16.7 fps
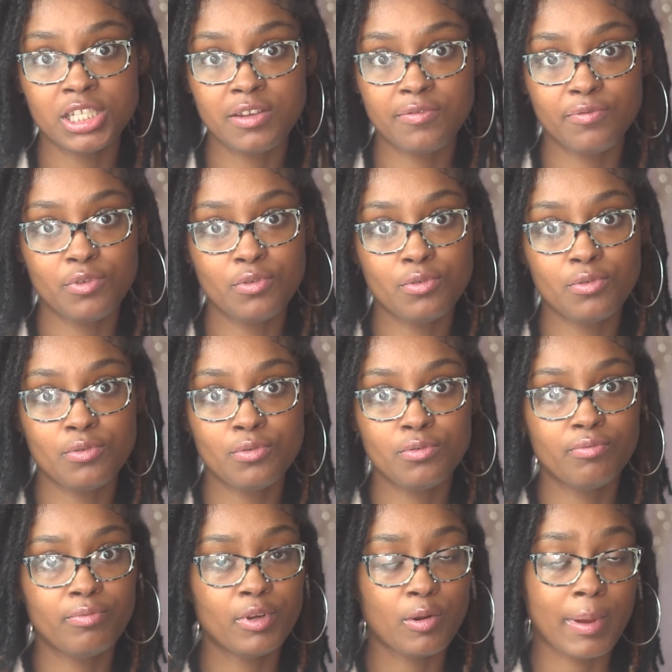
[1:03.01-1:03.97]
If
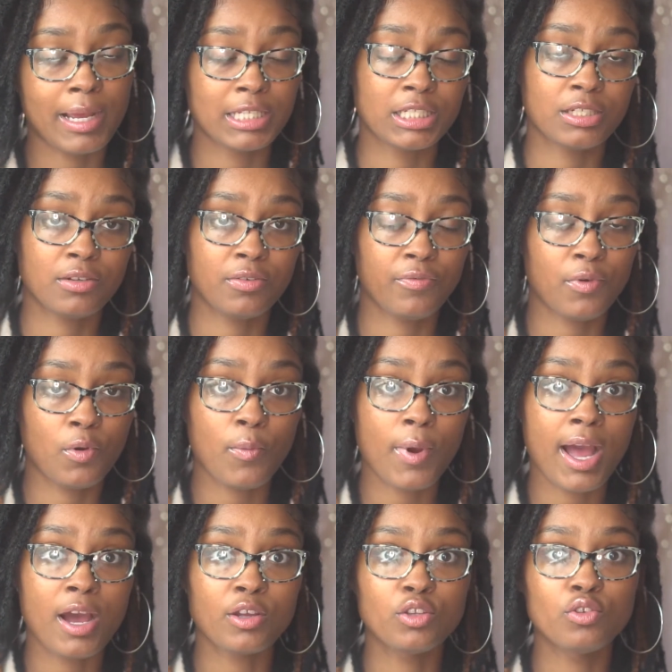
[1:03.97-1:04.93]
you've been on my channel for a
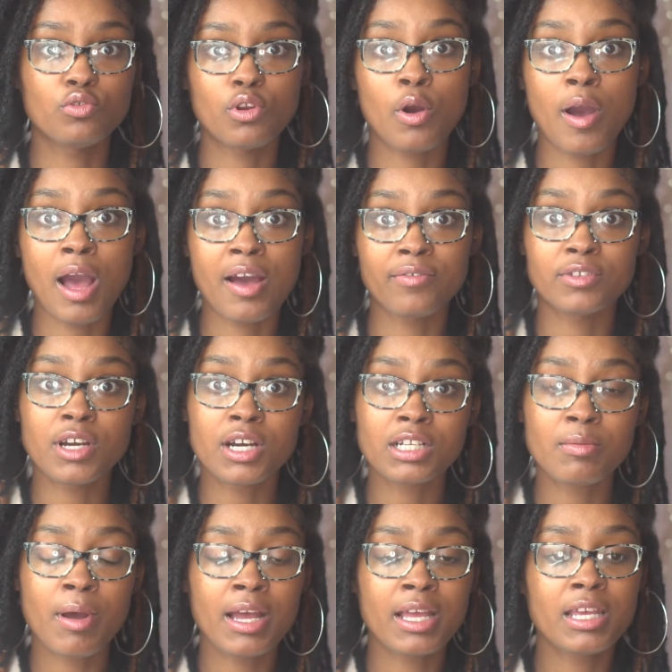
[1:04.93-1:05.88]
while, you know I've
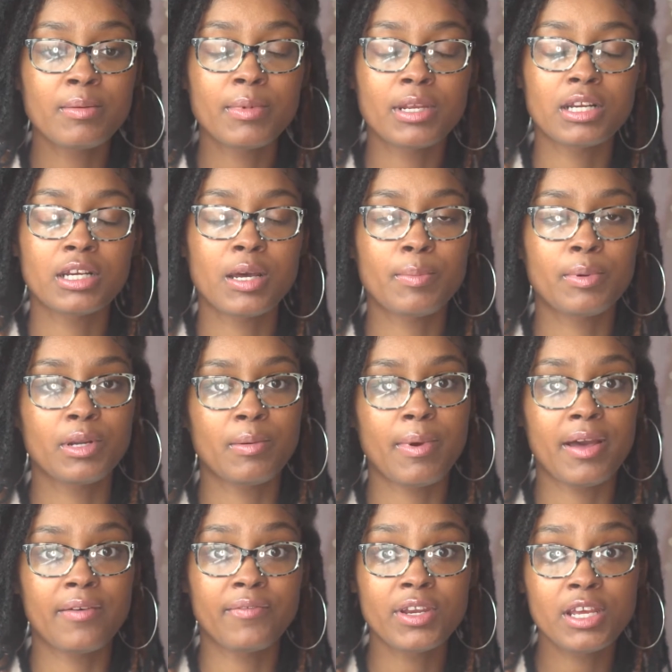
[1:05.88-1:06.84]
talked about him in a couple of
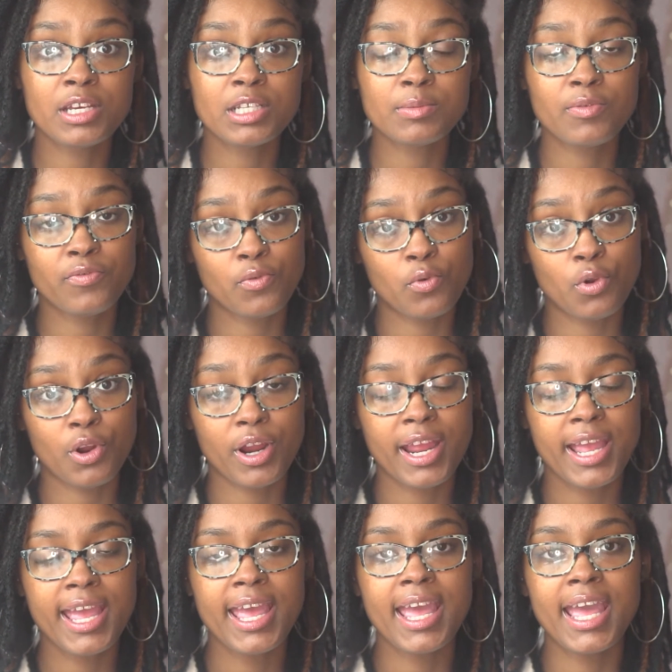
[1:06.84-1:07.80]
my videos before,
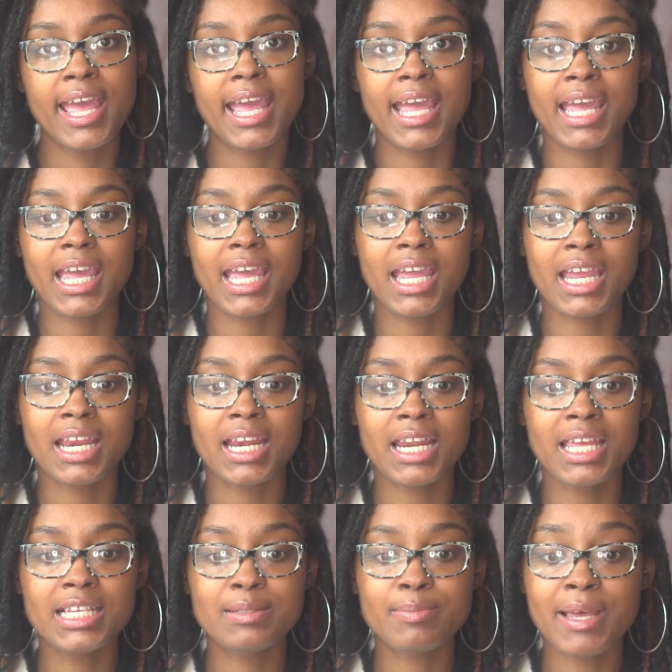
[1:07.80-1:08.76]
and
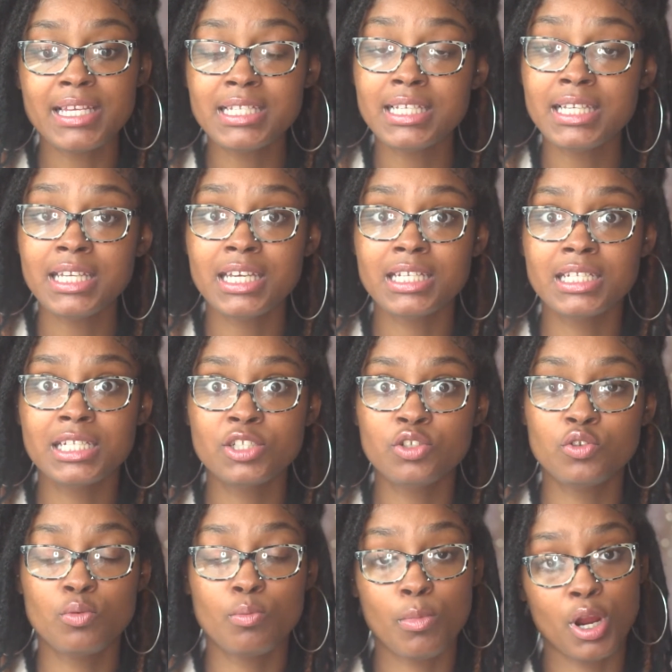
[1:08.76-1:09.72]
he's basically a
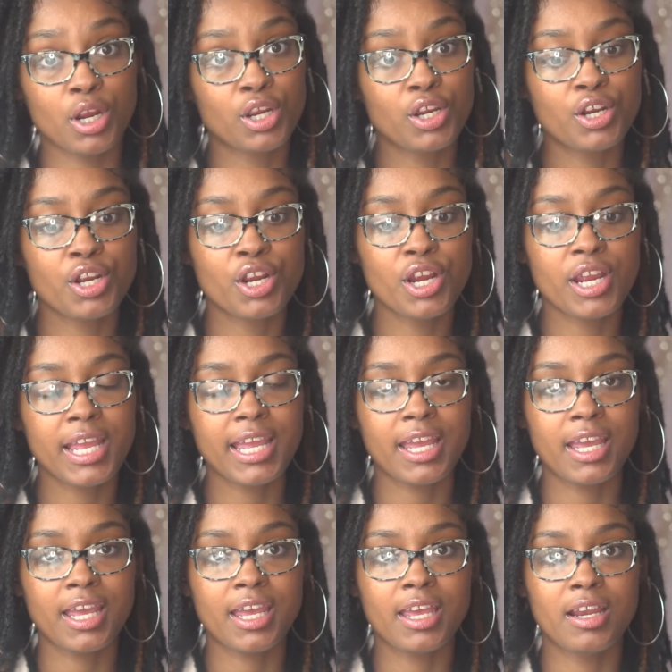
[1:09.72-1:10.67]
digital marketer,
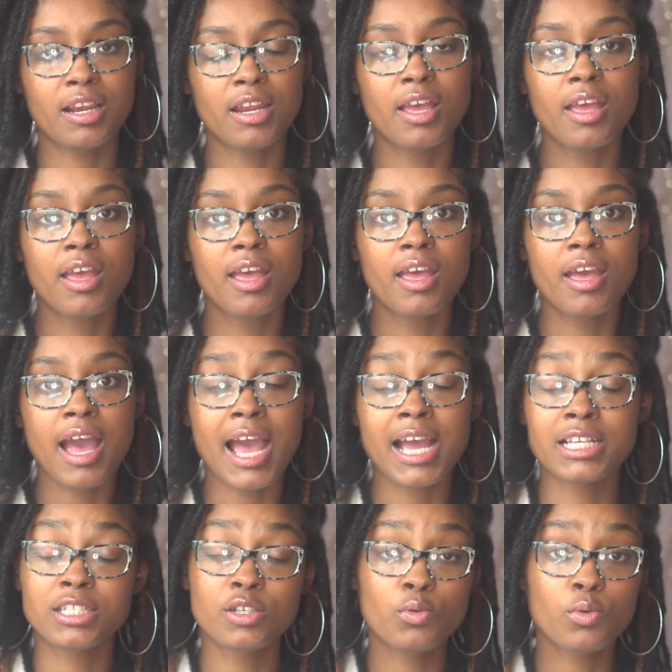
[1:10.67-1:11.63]
and
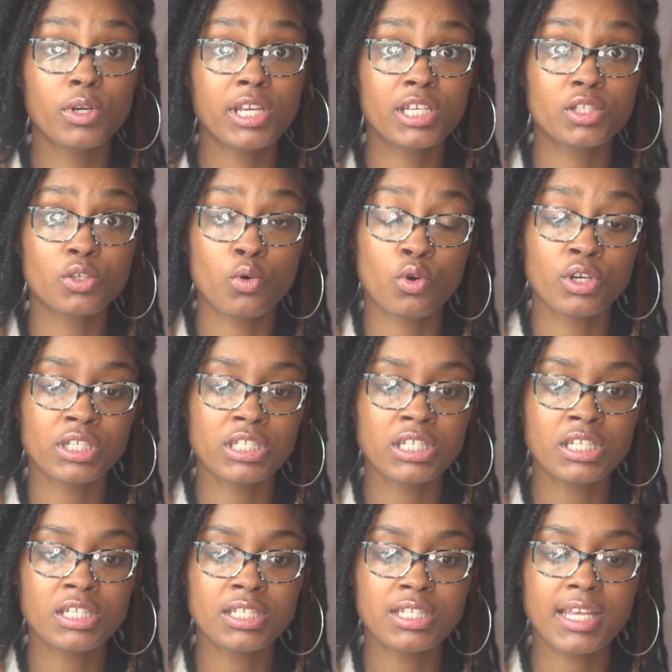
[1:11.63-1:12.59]
I took one of his
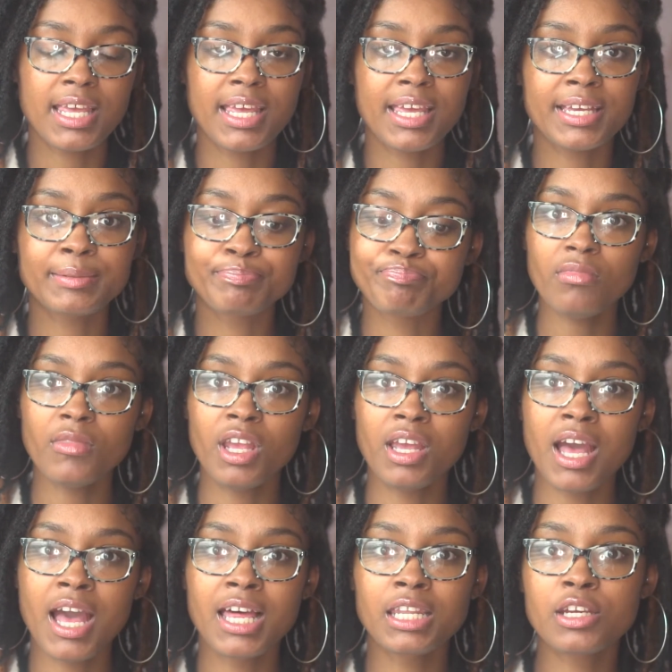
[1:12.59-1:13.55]
courses and
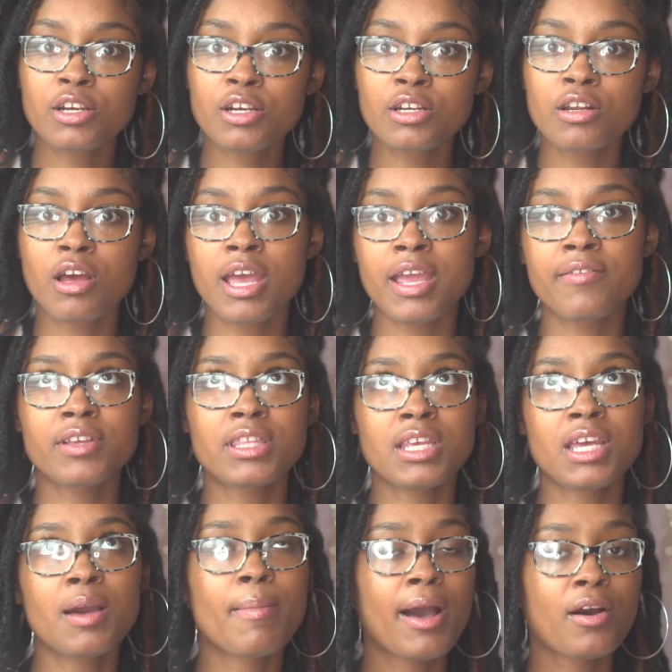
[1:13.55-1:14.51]
I learned
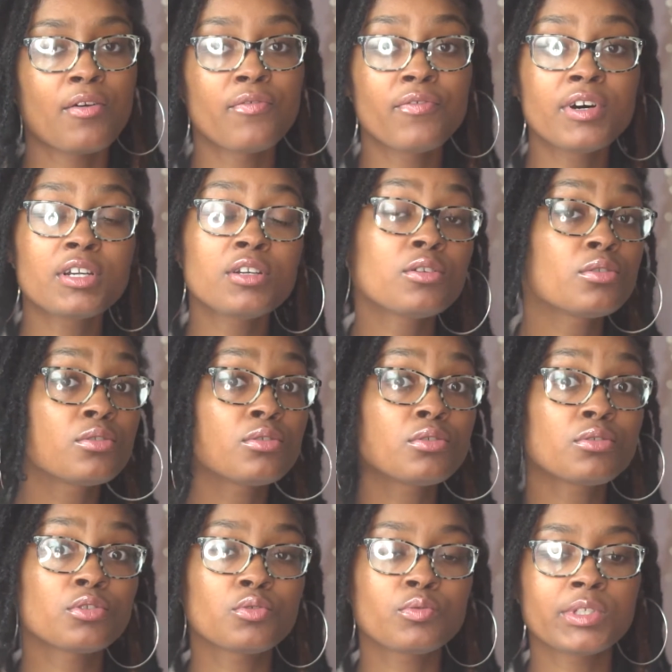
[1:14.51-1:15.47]
everything about
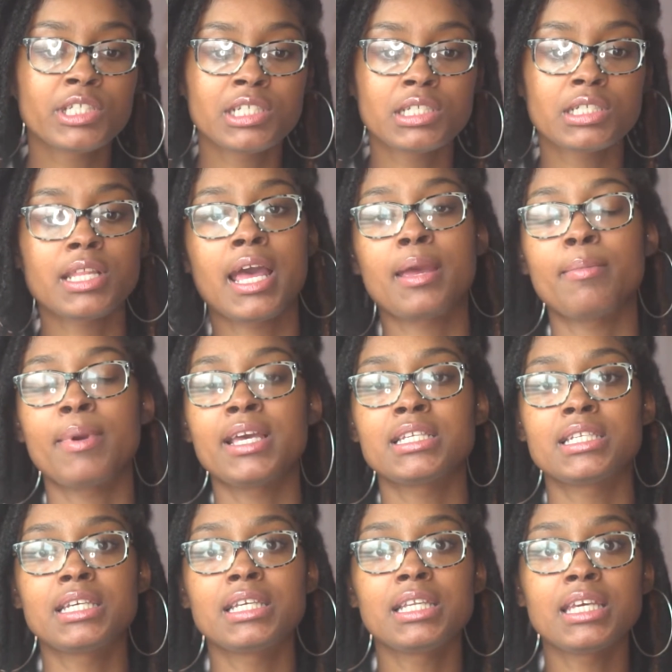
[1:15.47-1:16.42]
funnels, which is like
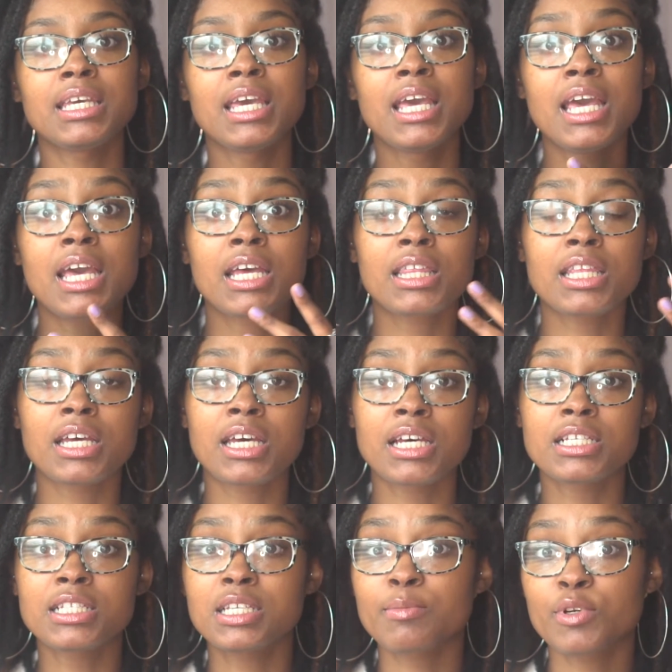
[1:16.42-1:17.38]
basically the
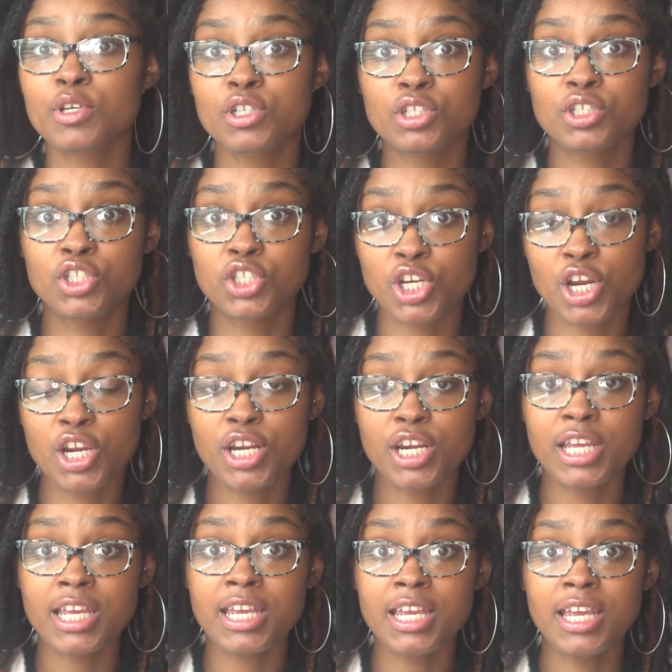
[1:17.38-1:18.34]
customer
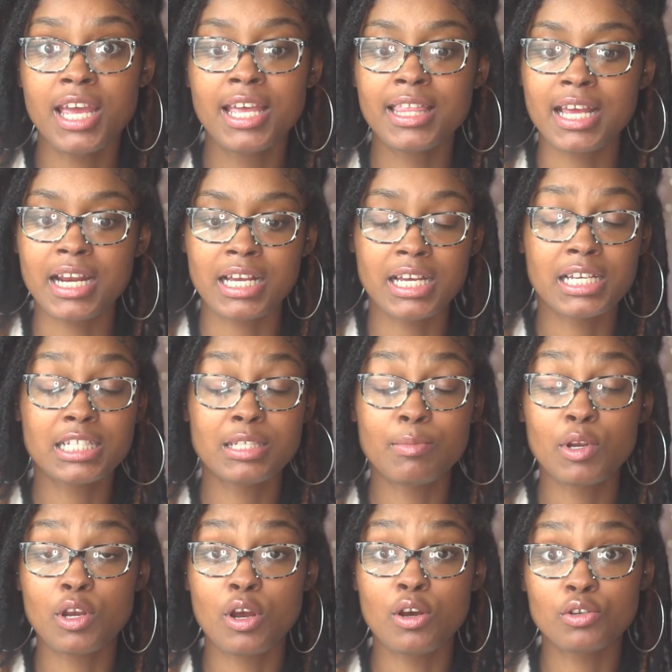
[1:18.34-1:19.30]
journey that a
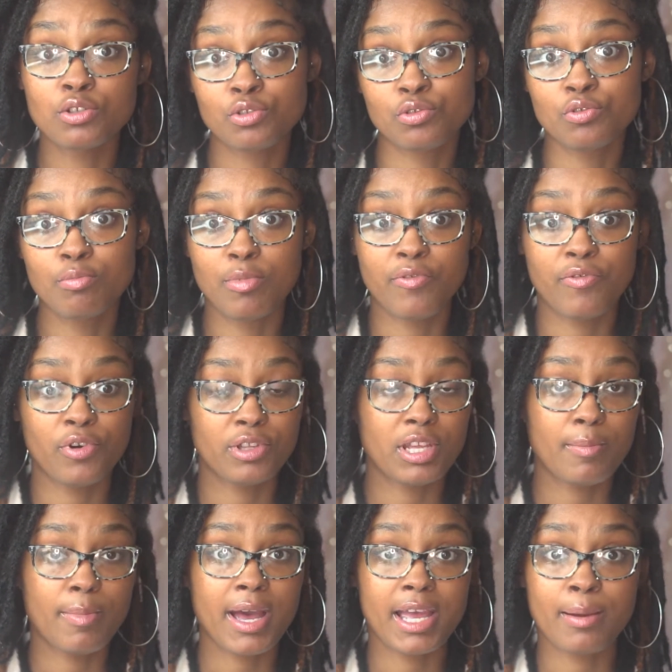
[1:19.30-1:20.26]
customer goes through before
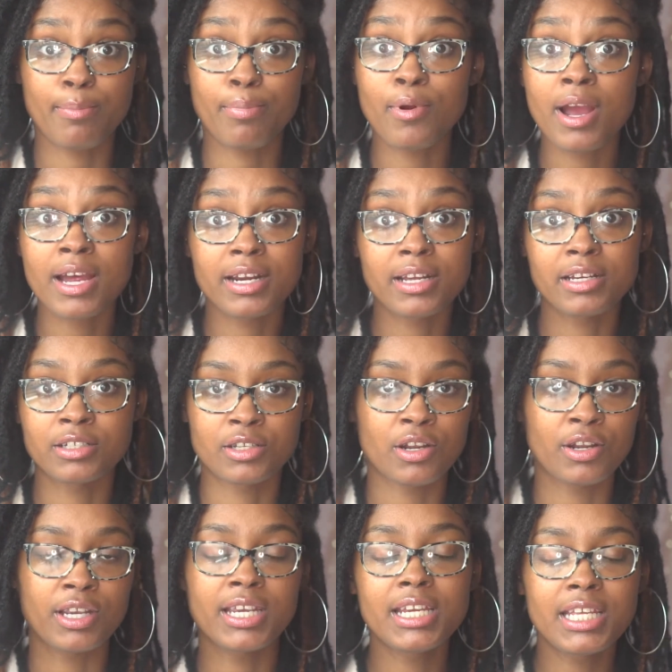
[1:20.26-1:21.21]
they buy a product
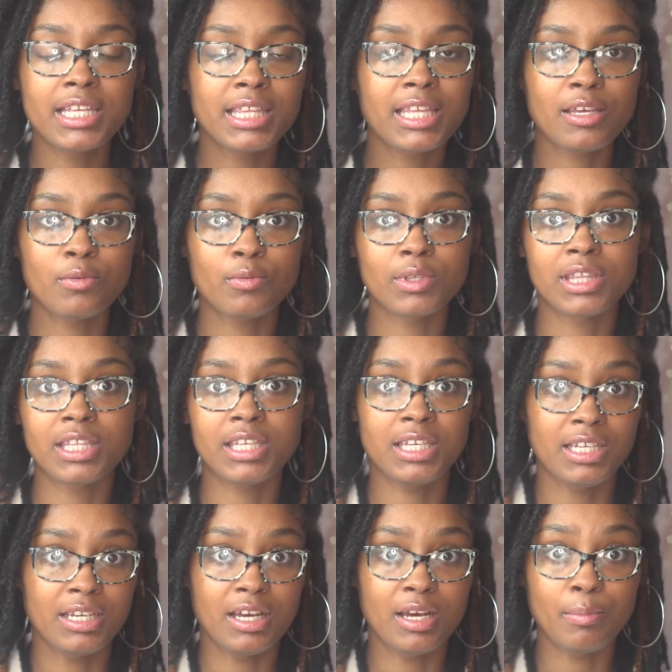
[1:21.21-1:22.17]
or anything
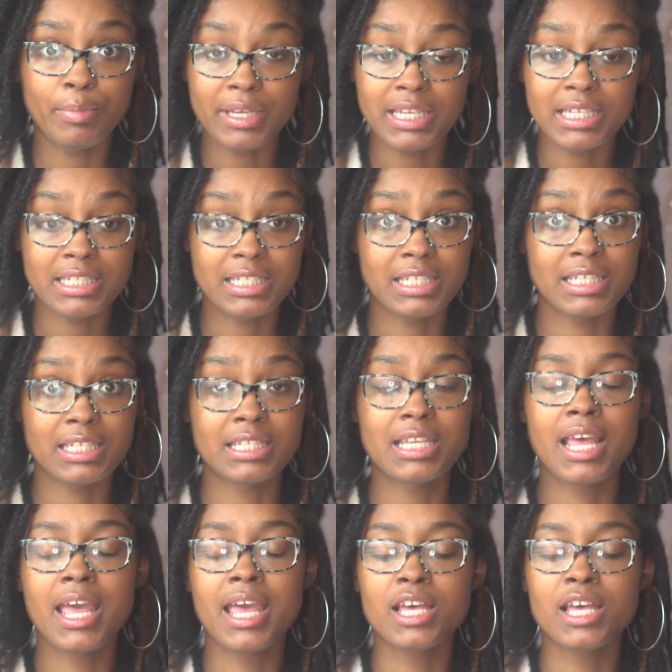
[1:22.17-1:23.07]
within a business.